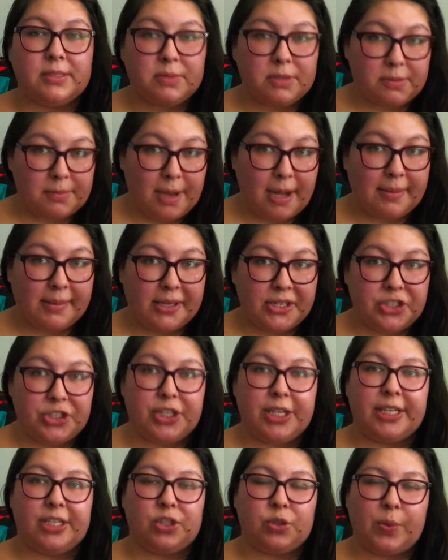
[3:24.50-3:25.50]
was published
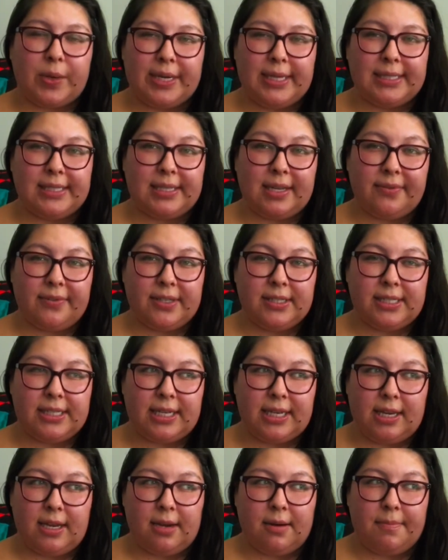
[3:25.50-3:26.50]
in
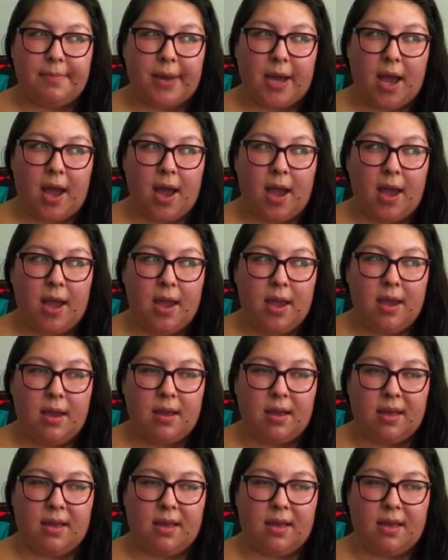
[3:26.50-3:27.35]
2017 by